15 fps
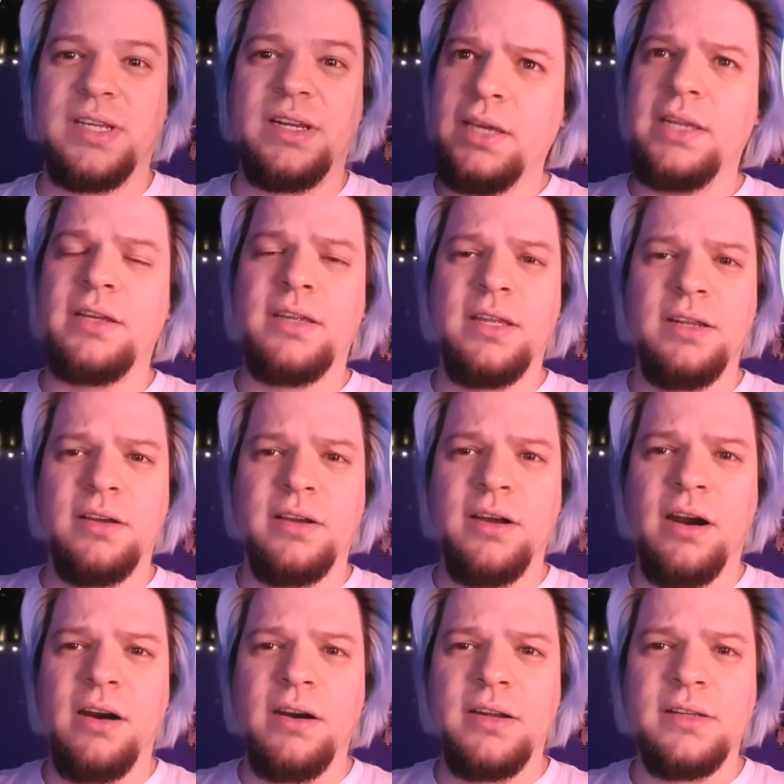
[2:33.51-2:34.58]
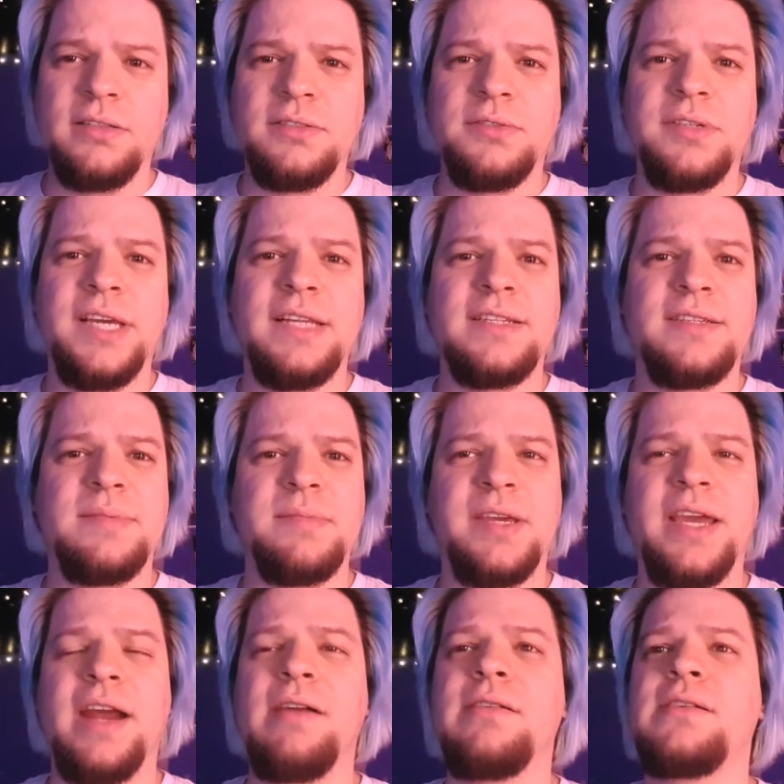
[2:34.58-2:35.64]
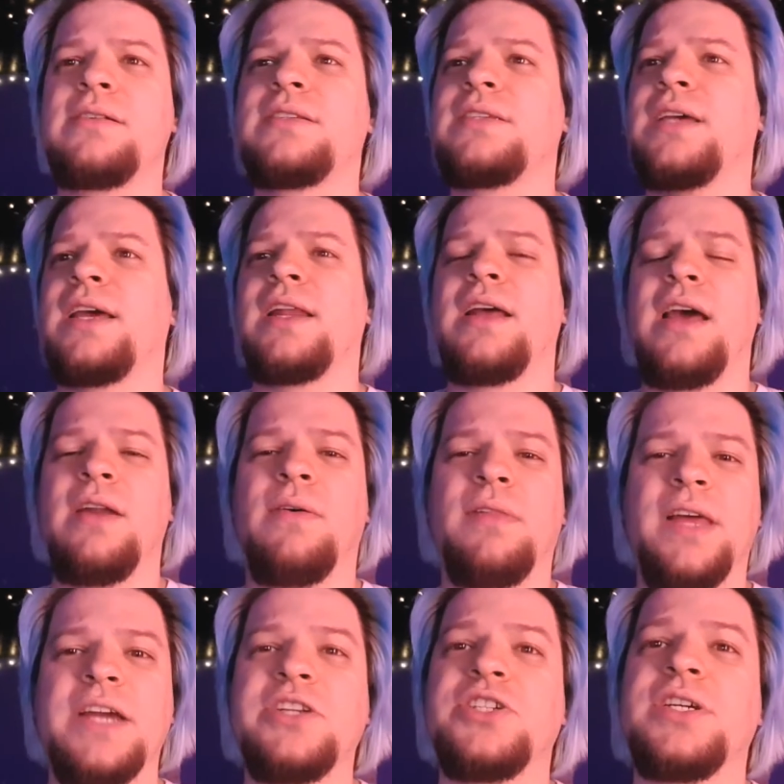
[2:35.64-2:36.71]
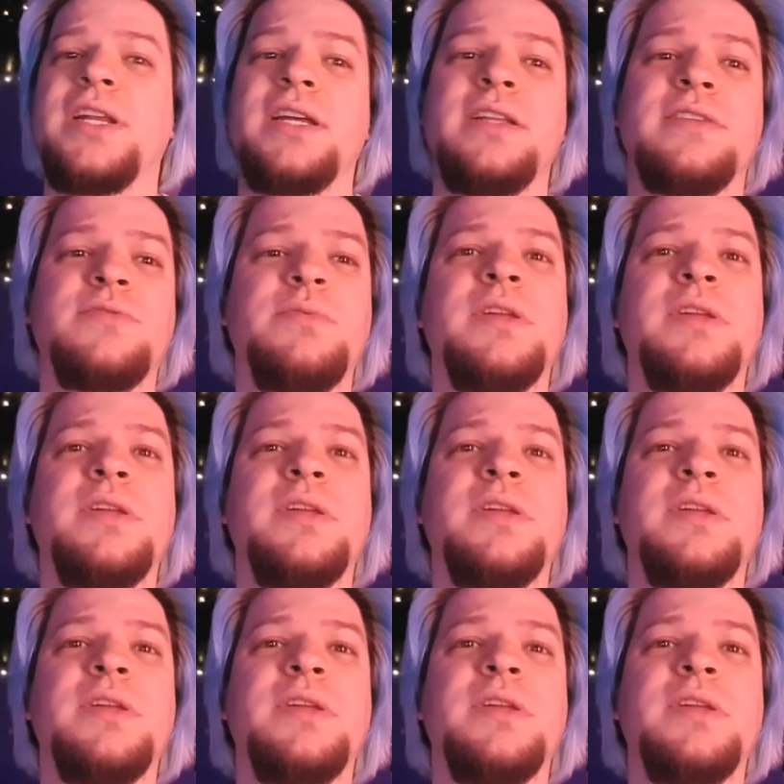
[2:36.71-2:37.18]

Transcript: and in a garden to get some carrots and all that shit, and